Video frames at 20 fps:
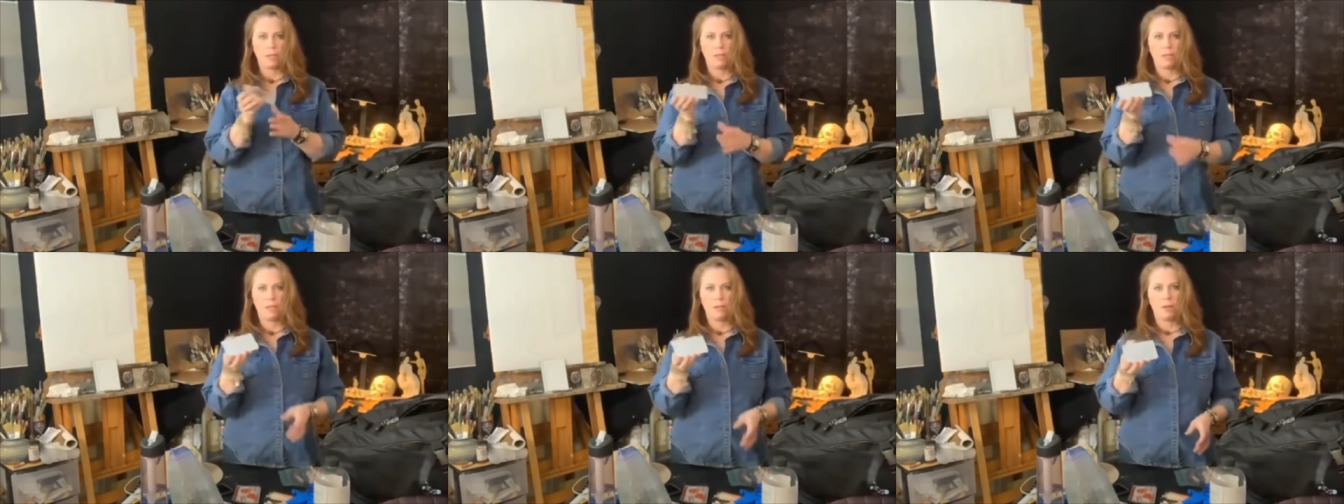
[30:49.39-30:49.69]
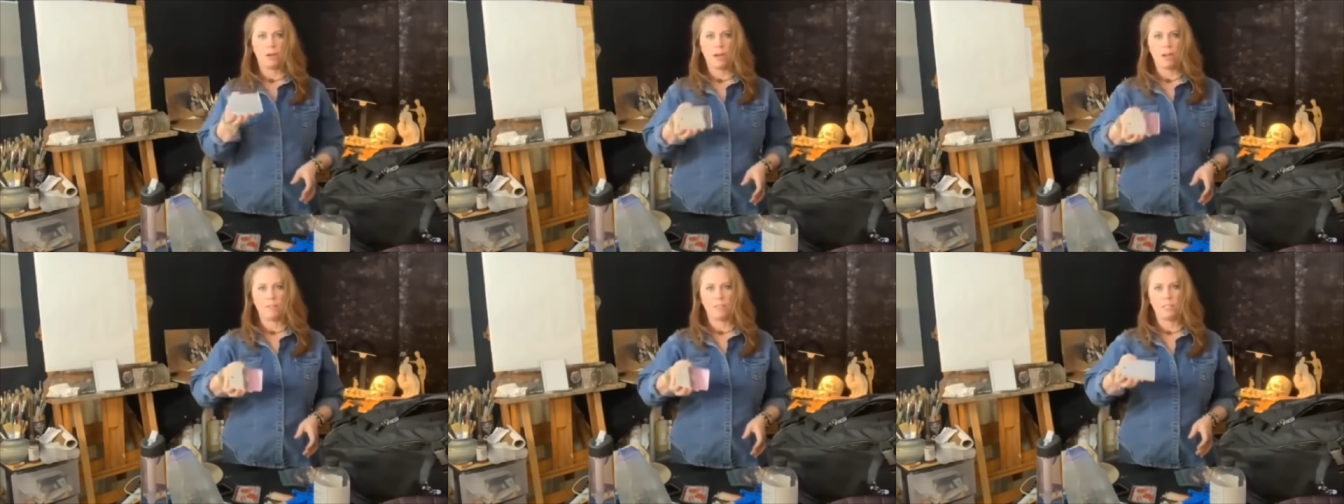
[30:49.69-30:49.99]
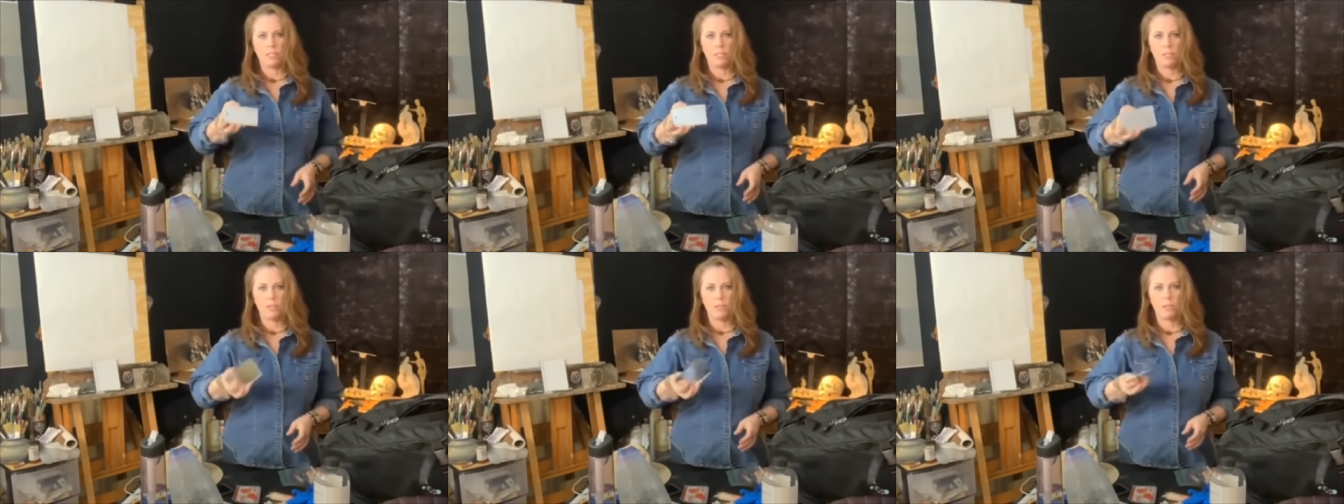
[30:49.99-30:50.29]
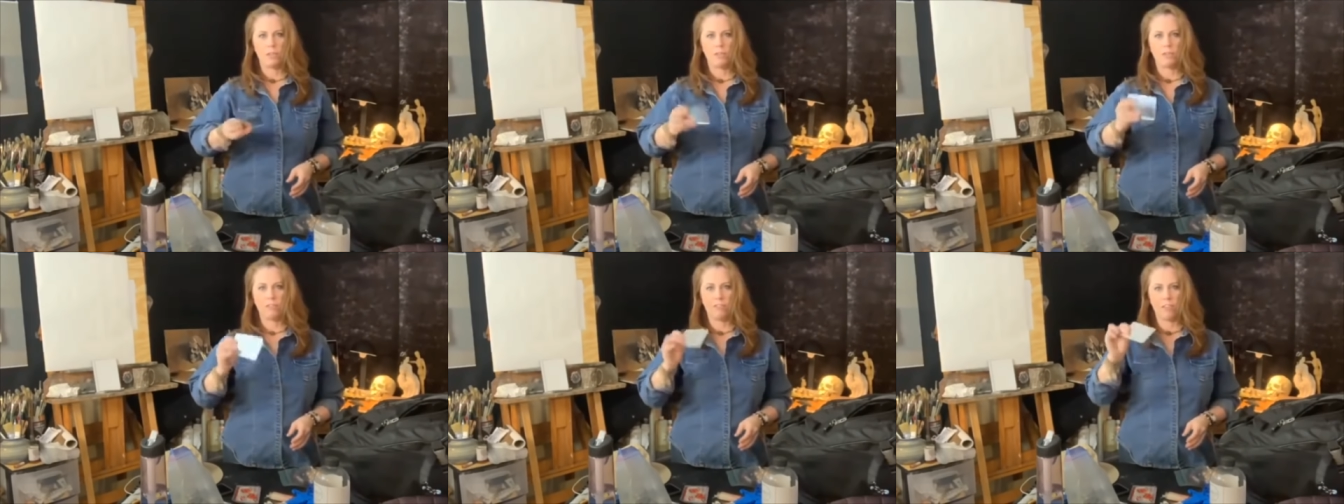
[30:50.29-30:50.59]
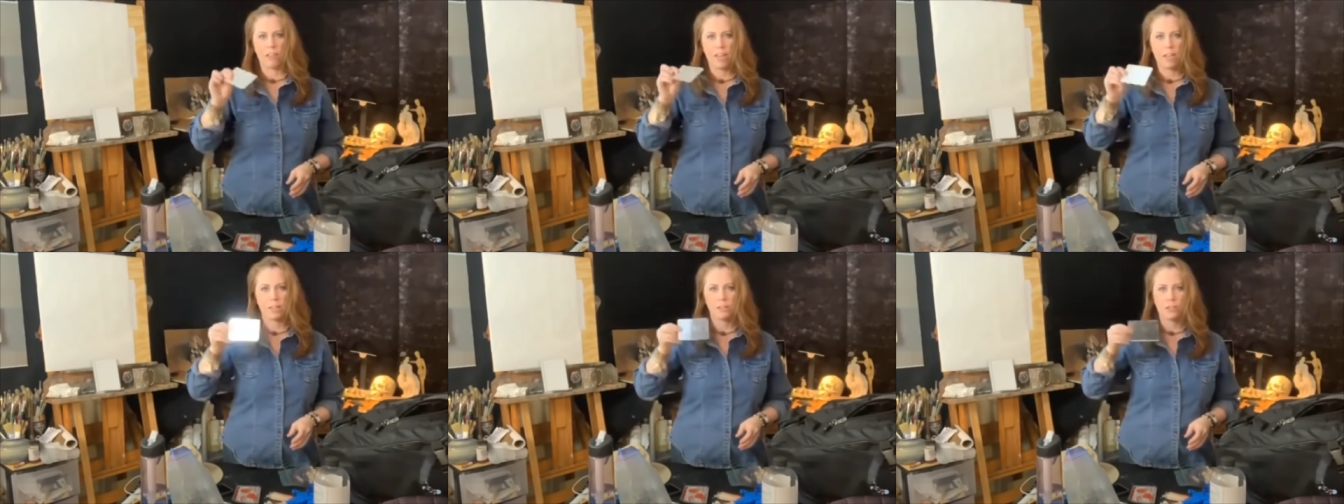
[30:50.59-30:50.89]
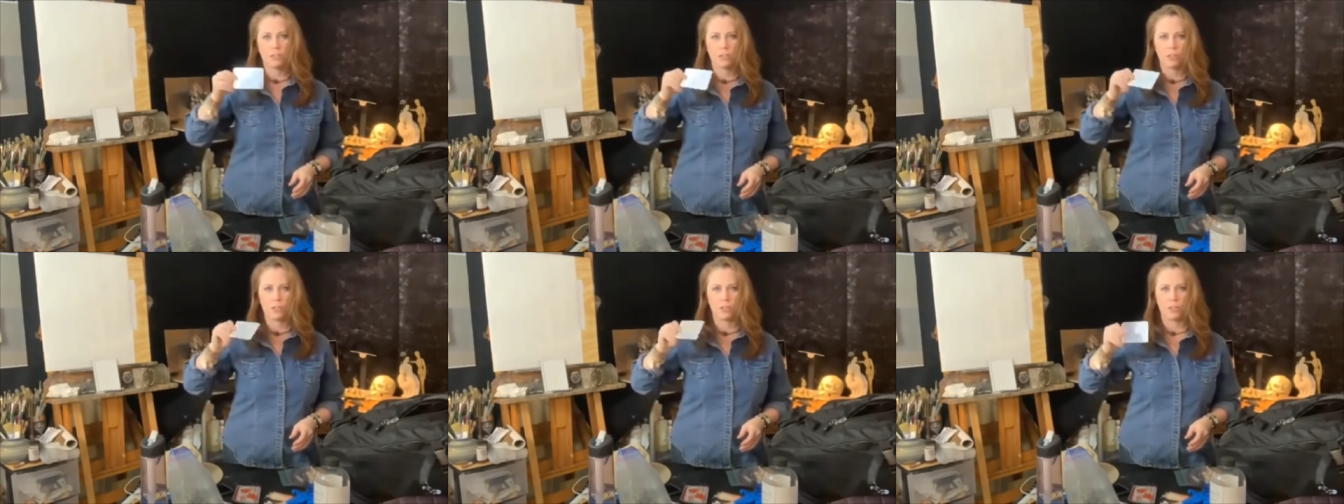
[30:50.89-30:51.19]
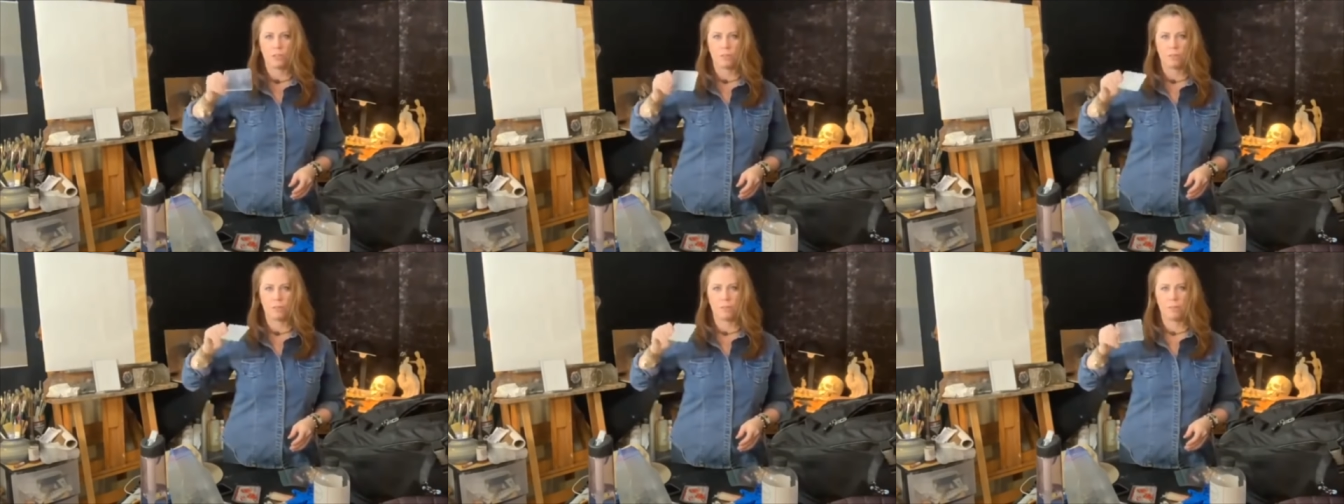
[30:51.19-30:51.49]
You know, obviously you can flash
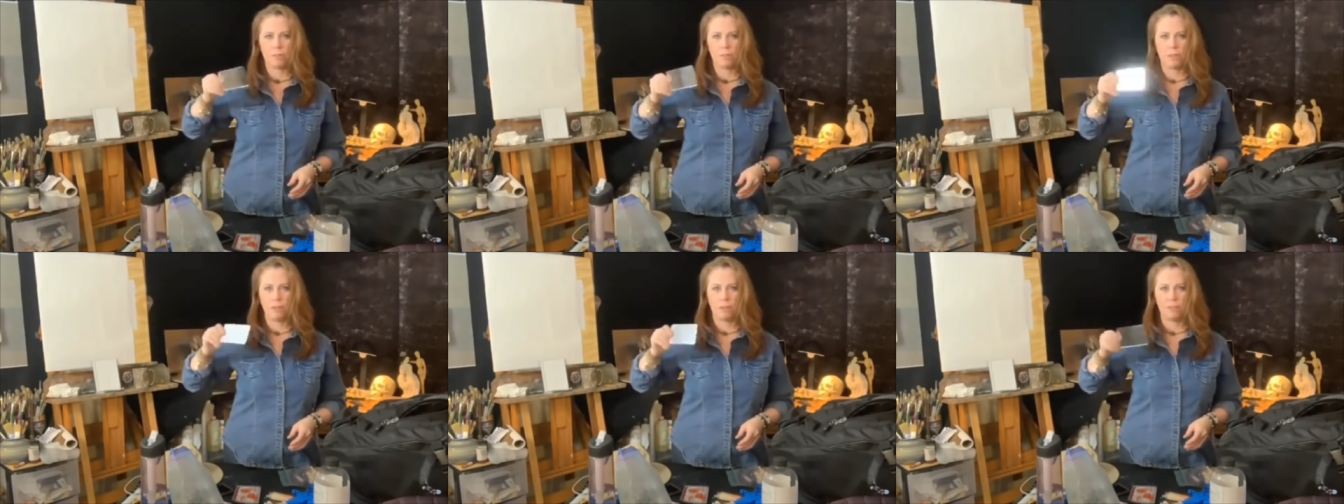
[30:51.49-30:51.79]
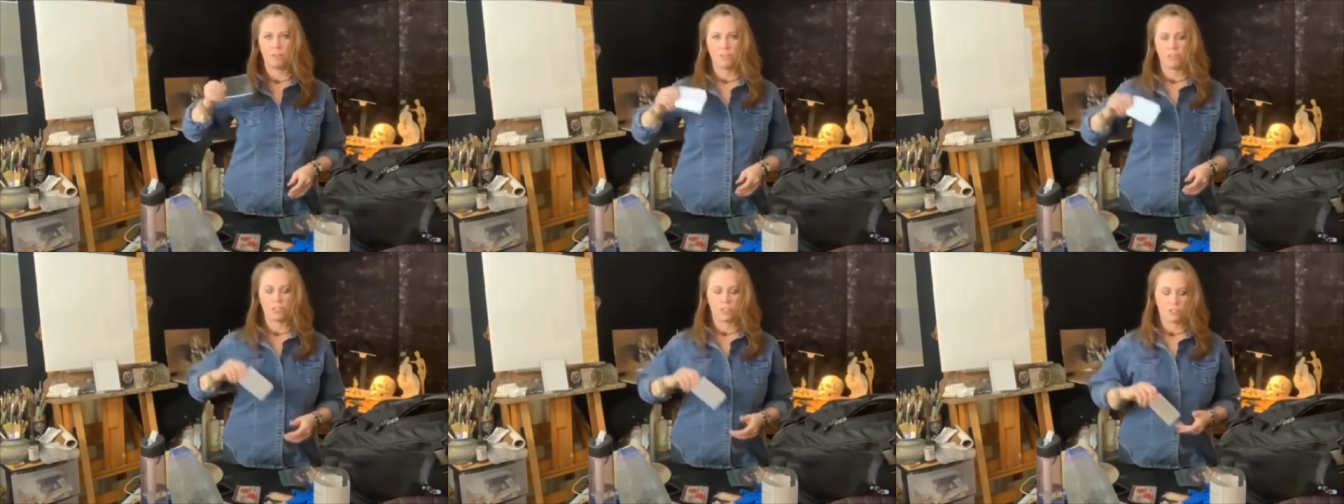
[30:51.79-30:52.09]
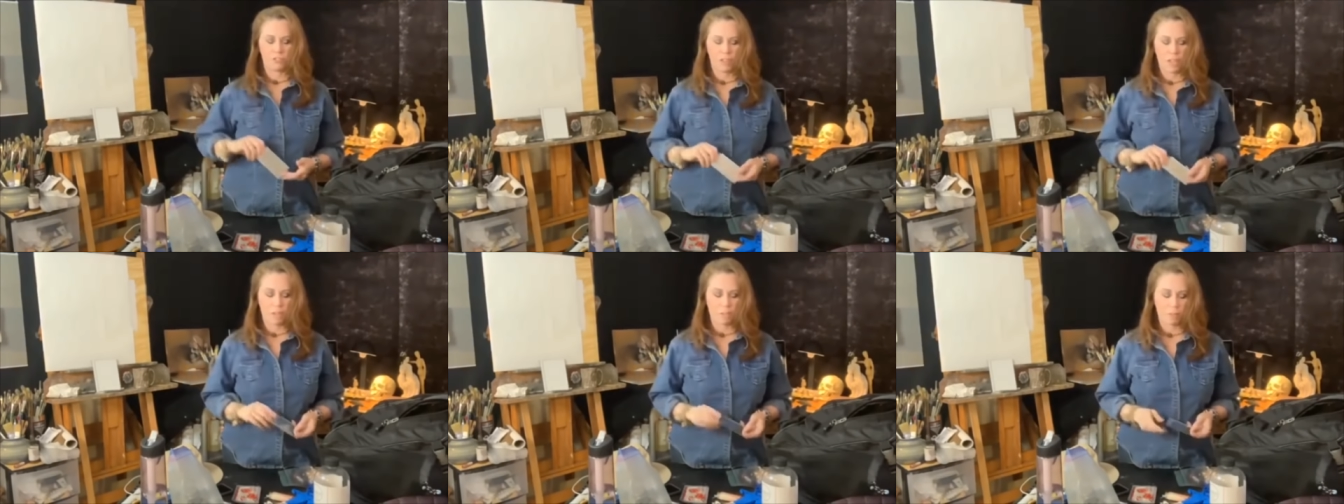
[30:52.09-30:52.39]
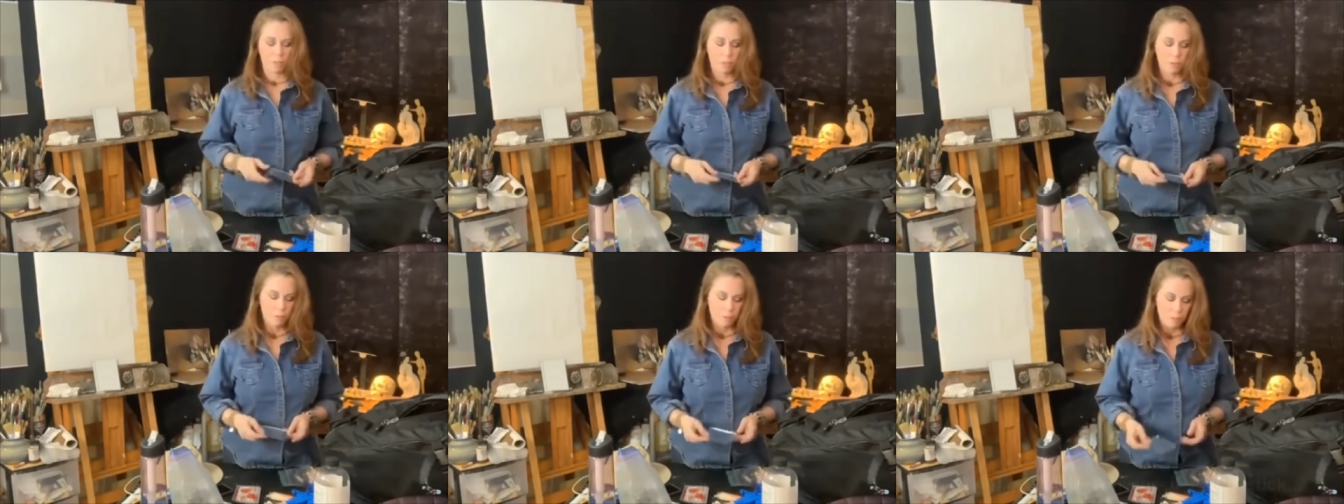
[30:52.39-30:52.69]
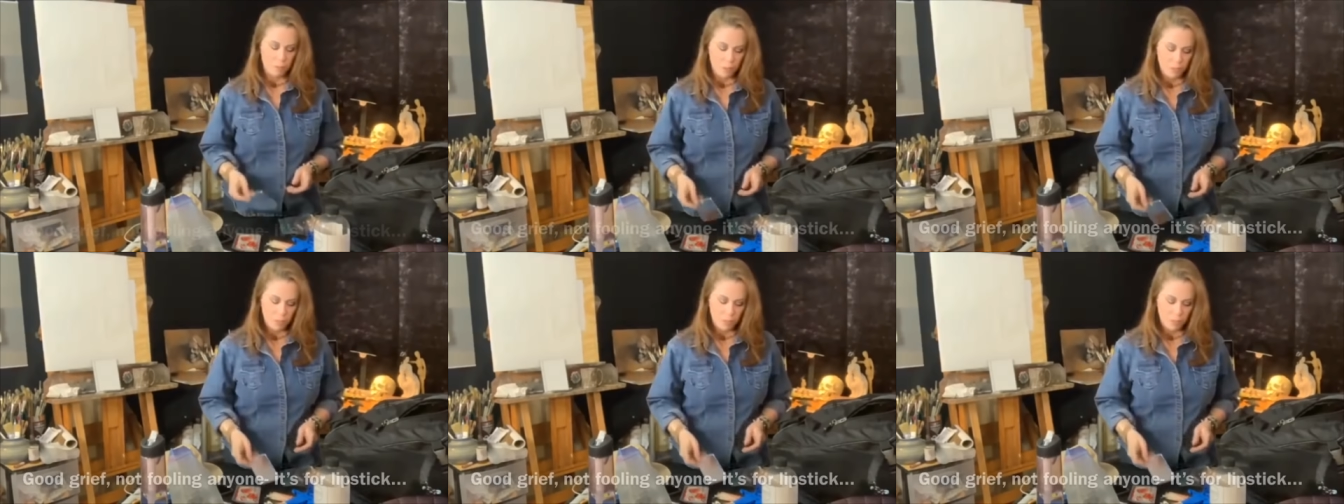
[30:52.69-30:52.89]
the, you know, for survival.